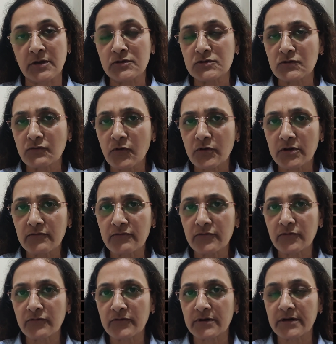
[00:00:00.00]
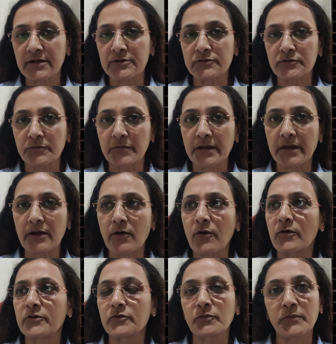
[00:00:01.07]
So what if you forget to pay
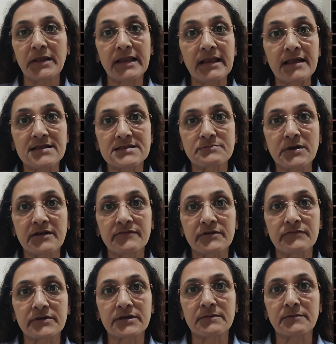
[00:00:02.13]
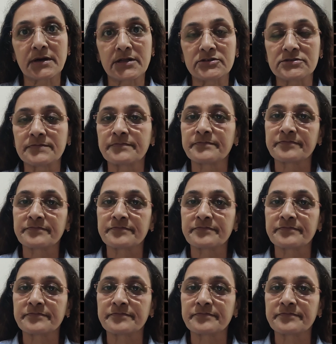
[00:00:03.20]
or you pay less by 15 March?